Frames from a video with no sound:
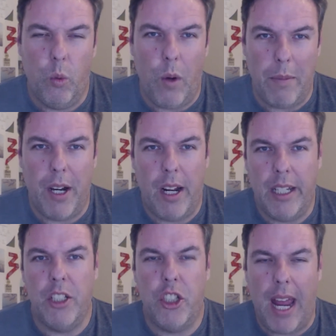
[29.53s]

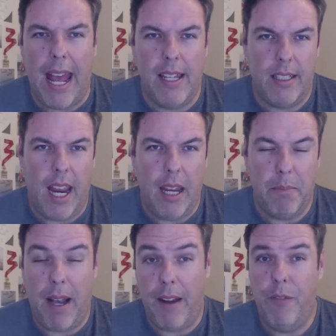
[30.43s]
WebinarNinja as a
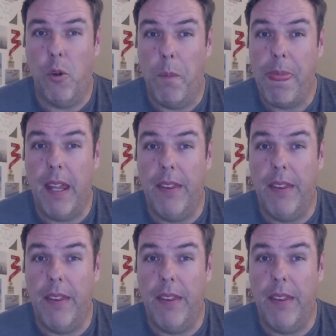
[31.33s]
platform.